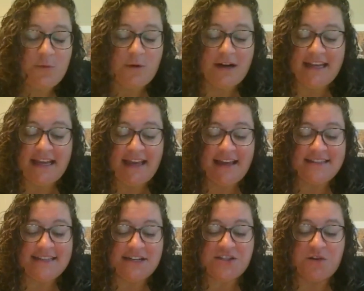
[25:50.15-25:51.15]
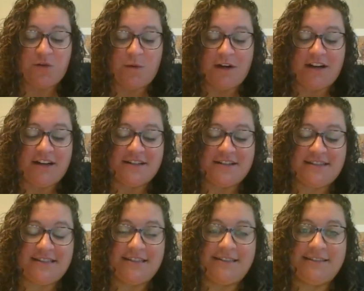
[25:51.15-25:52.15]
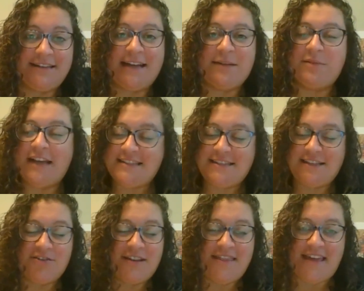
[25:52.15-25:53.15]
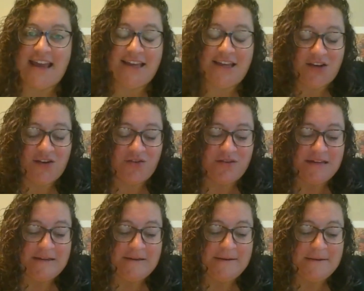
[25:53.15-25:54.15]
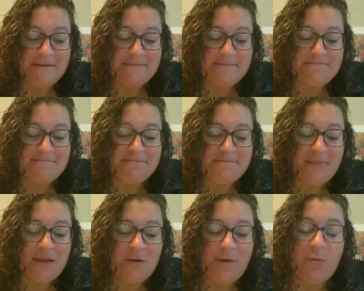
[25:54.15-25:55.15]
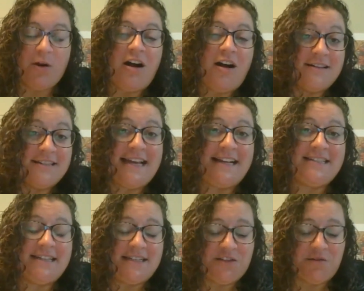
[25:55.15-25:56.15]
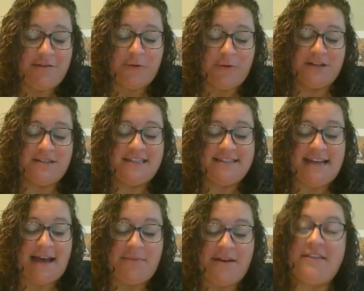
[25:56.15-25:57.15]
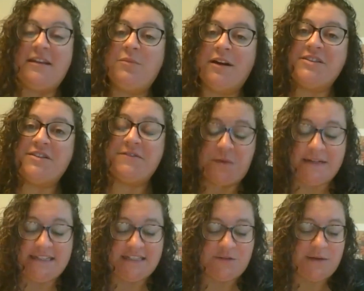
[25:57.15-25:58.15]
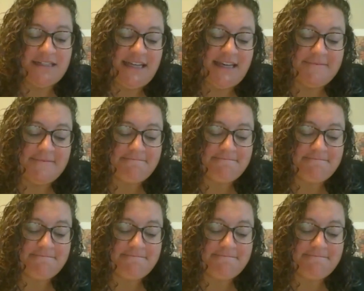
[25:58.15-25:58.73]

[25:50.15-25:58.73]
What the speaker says: working essential workers, God bless you and thank you. We were all sent into a forced Sabbath in March of 2020.